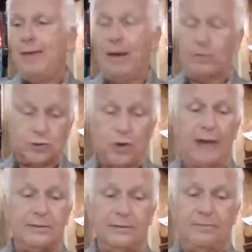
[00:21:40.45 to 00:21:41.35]
That was
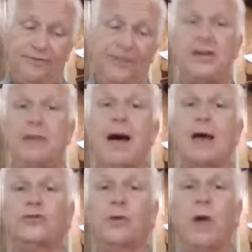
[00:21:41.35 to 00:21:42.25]
right in 15
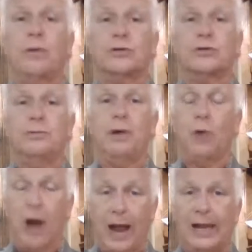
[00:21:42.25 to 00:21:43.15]
miles from
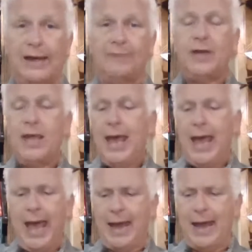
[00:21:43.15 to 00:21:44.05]
where I lived.
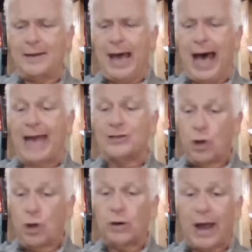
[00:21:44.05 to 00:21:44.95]
And I
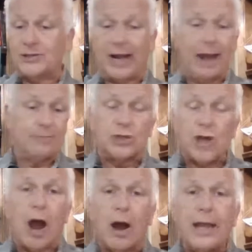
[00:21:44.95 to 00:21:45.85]
told her, I said, "I'm
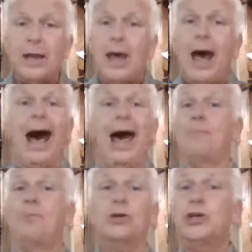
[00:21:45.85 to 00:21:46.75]
sorry, I
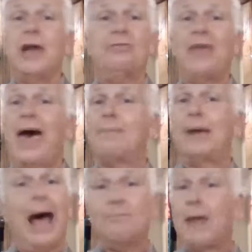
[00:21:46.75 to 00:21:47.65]
appreciate that,
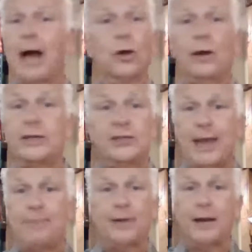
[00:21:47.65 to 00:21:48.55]
but I'm not going to
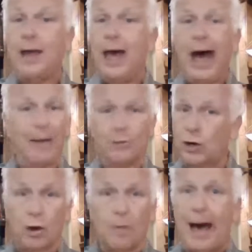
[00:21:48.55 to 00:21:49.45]
accept it. I'm
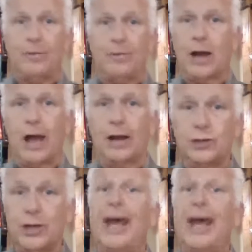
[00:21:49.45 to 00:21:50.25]
going to go to Bible college."